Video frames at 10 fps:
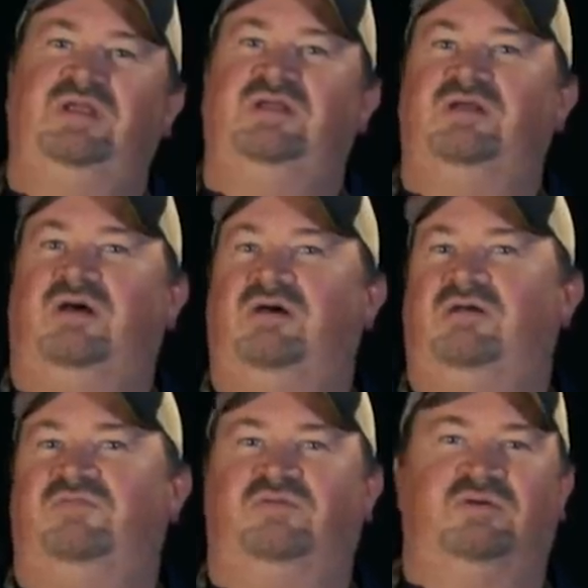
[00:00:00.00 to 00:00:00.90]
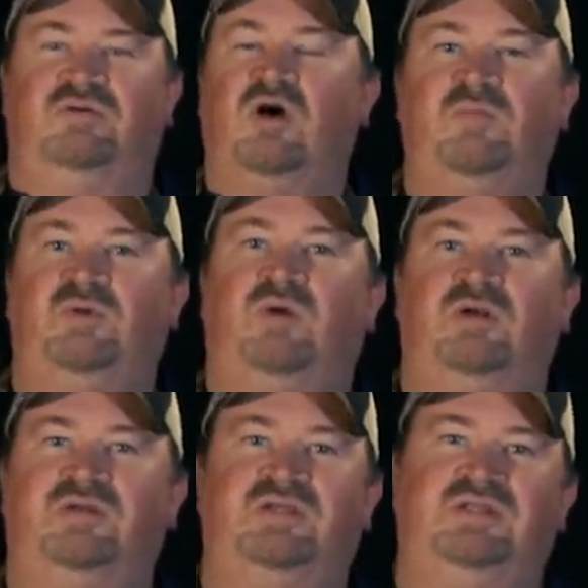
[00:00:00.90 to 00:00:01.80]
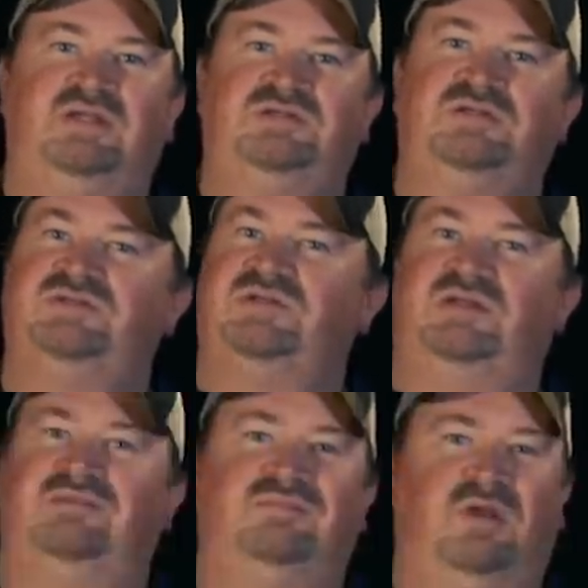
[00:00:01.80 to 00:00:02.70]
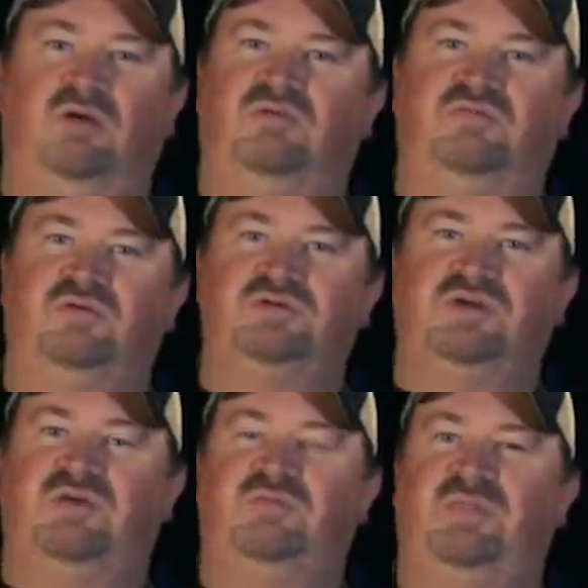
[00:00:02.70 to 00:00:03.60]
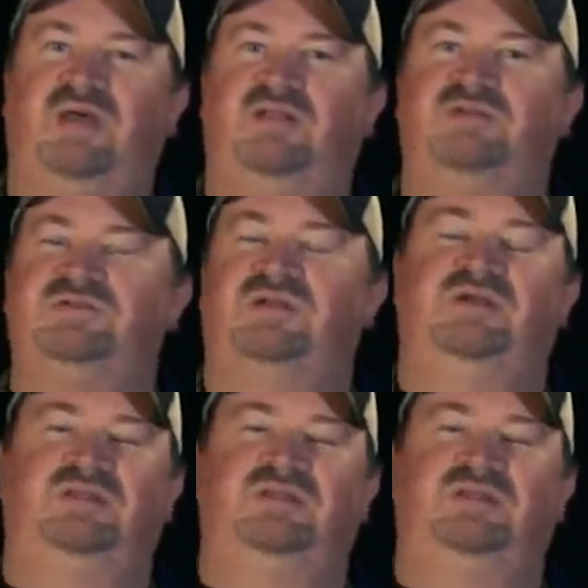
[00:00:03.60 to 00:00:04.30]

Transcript: need a call for open water conditions and hold a full strap of mallards,